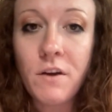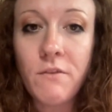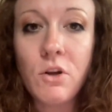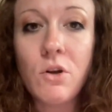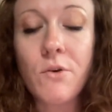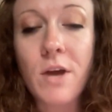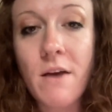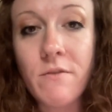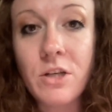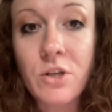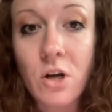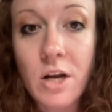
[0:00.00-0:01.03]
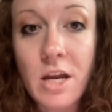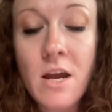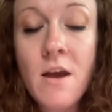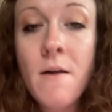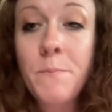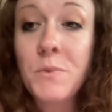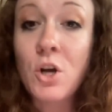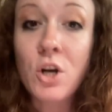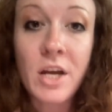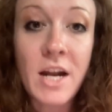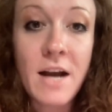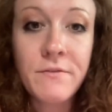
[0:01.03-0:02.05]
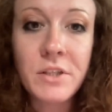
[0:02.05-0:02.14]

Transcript: If you don't have an attorney, you're going to have